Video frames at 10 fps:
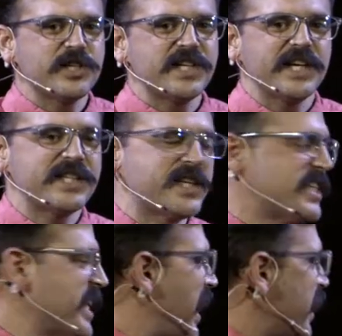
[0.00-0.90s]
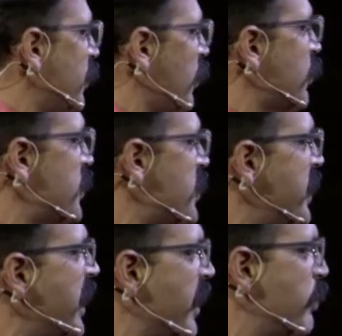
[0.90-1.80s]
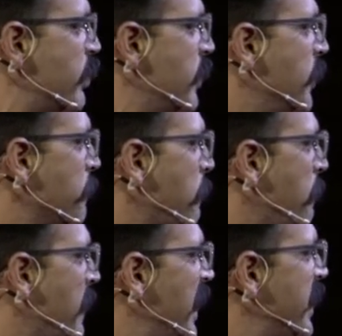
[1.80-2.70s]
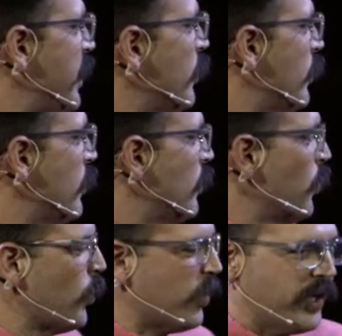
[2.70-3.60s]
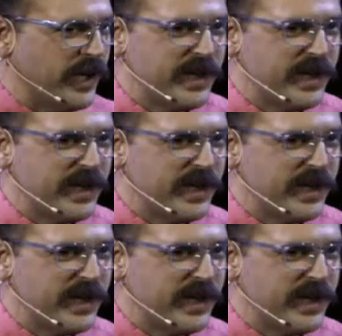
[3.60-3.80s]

takes a tiny little step and then we're in